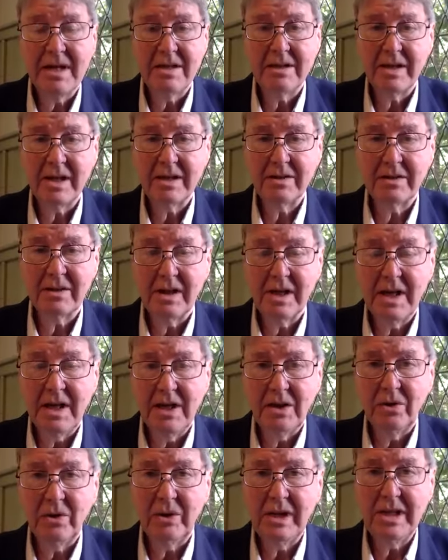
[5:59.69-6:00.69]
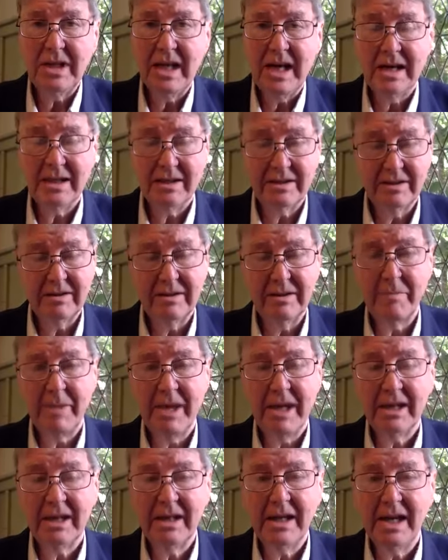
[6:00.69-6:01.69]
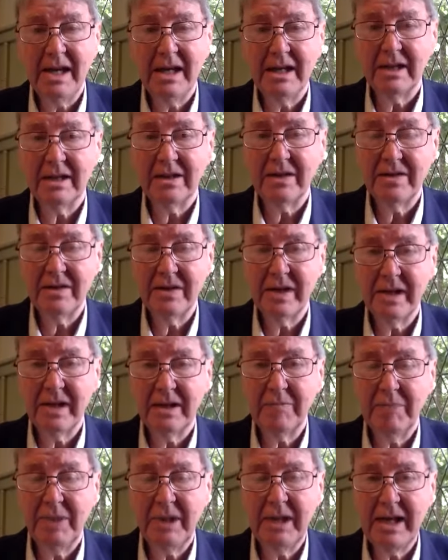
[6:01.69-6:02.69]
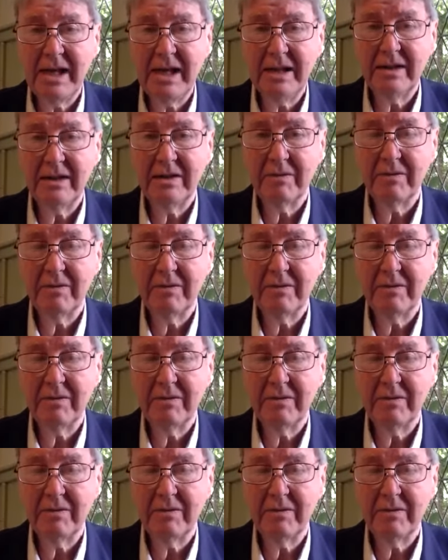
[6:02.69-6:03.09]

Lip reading: just looking out the backyard and seeing a plant